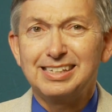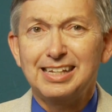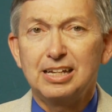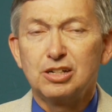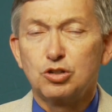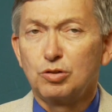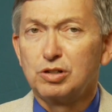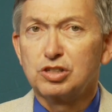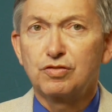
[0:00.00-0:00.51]

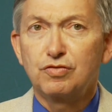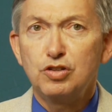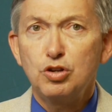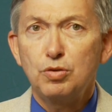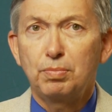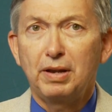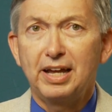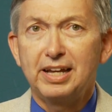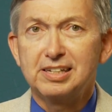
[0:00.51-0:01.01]
into as few
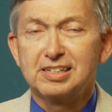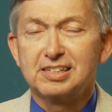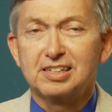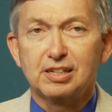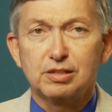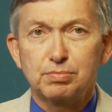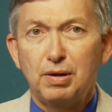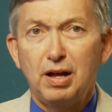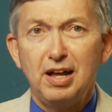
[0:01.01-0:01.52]
places as
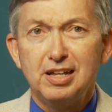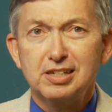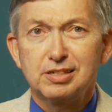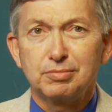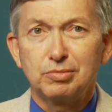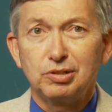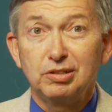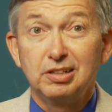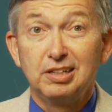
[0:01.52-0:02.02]

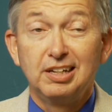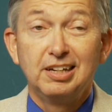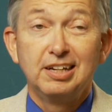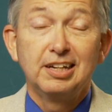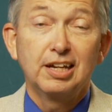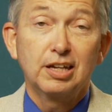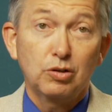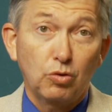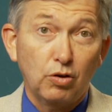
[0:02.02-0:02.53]
possible
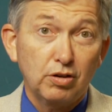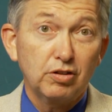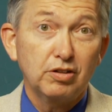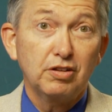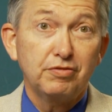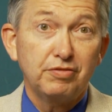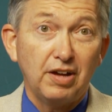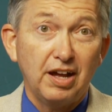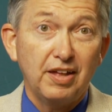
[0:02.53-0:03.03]
in order to
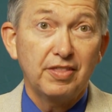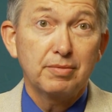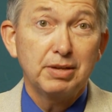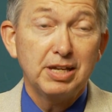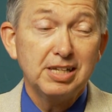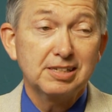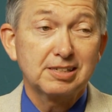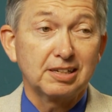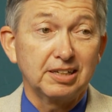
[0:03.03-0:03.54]
find them
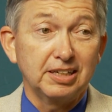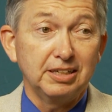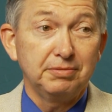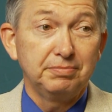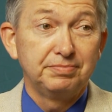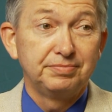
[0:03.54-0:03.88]
easily.